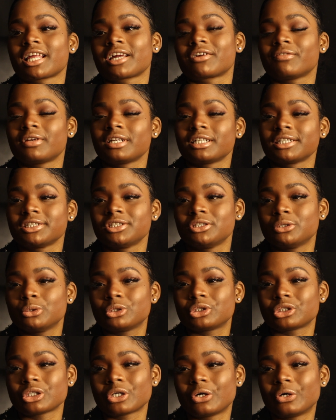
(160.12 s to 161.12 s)
like running a news
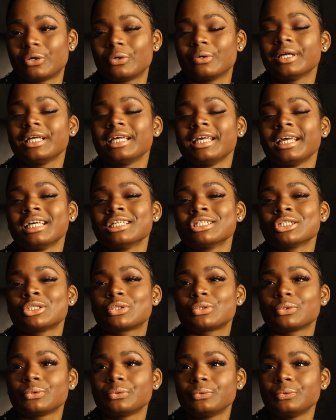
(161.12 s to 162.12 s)
show
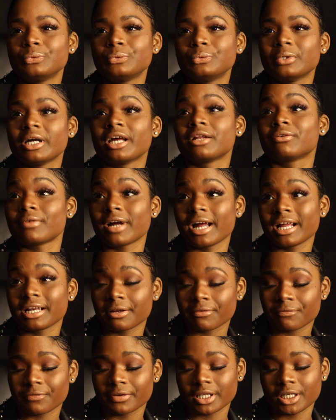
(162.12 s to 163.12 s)
and
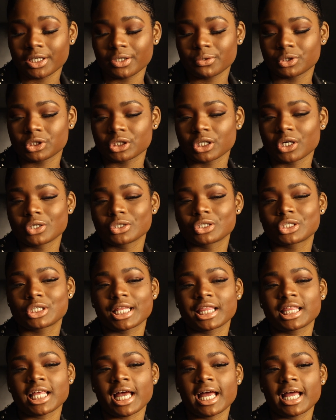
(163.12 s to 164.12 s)
writing for the news show to
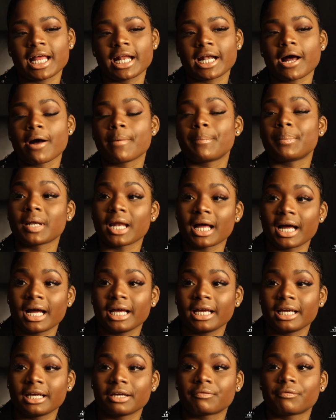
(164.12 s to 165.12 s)
then
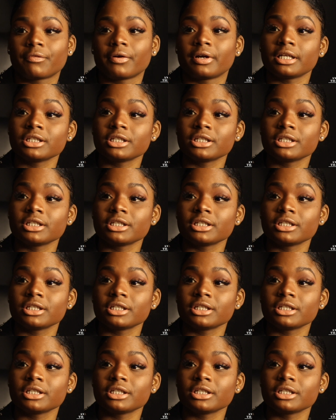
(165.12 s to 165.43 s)
applying for an